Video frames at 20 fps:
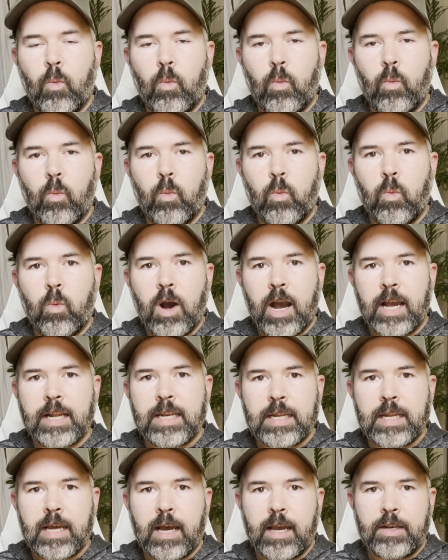why
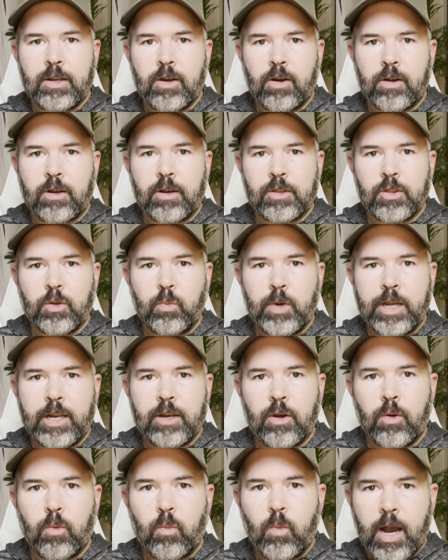did I knock on the
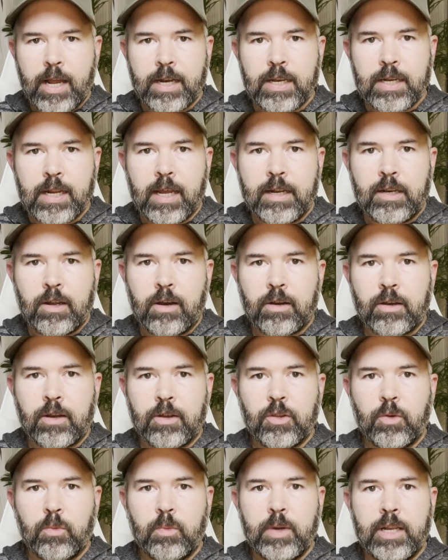window? Why did I knock on
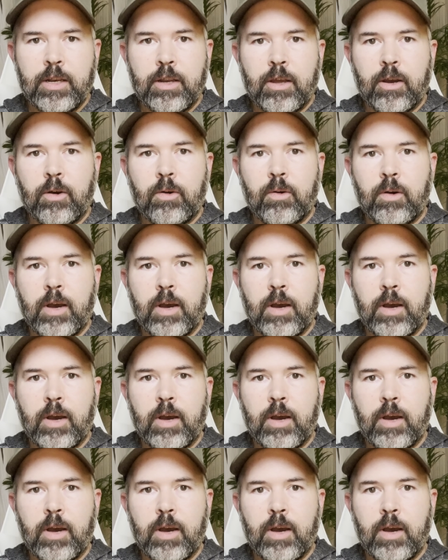the window?